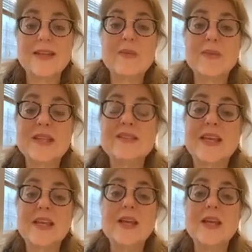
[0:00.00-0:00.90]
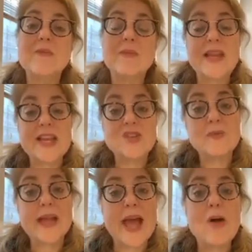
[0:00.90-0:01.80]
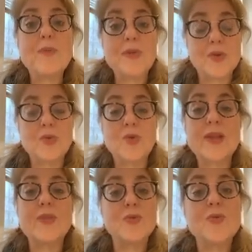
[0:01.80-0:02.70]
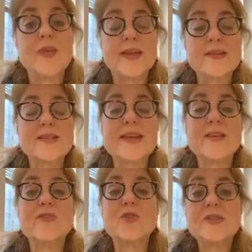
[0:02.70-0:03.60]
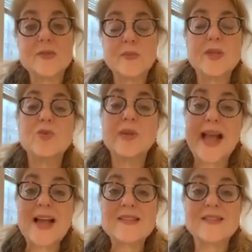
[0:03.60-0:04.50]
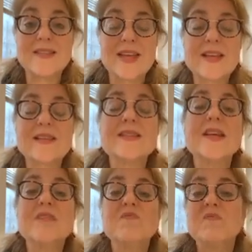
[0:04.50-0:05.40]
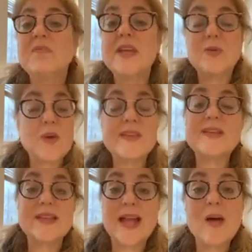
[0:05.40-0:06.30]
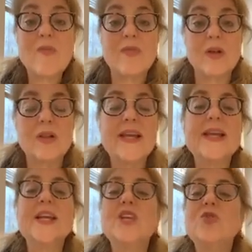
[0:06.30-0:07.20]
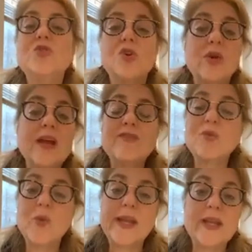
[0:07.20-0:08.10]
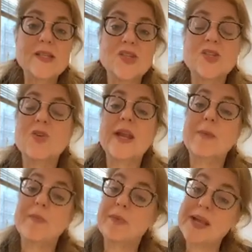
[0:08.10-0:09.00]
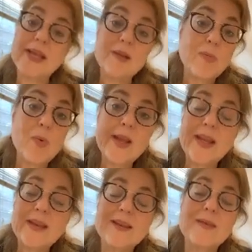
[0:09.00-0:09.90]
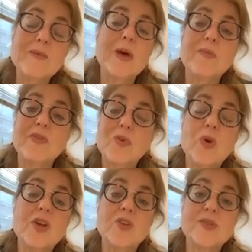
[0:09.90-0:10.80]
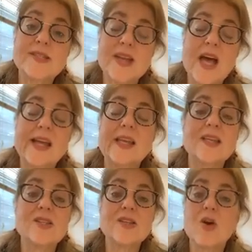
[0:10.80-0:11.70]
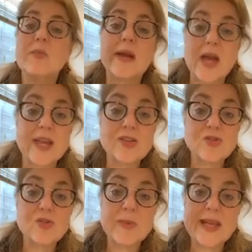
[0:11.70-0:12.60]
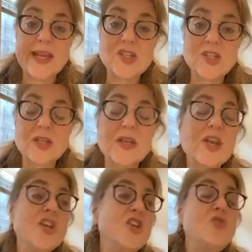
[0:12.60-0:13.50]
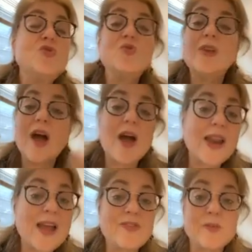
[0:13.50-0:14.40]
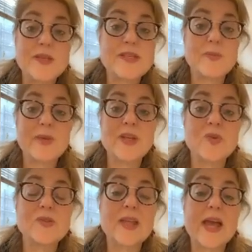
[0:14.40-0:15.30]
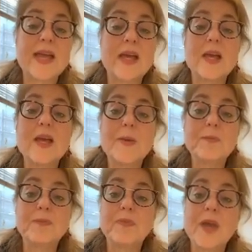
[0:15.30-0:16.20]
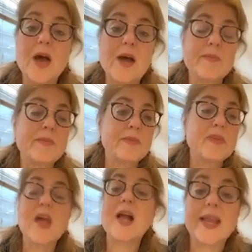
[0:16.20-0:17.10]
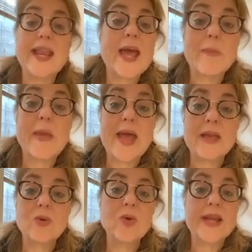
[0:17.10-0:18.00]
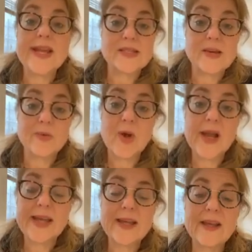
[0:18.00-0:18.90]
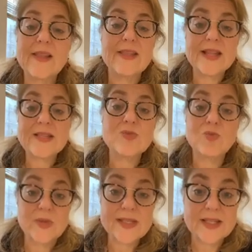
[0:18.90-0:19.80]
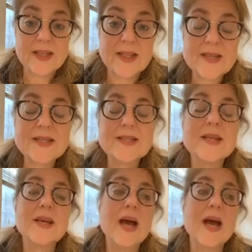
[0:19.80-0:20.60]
That means that medication may help you get through this if you're somebody who reacts to things in a way that's not helpful. You don't have to wait until you're at a breaking point before you decide, oh my God, I should do the medication. You do not have to be somebody who's like not getting out of bed or can't stop crying. That's ridiculous.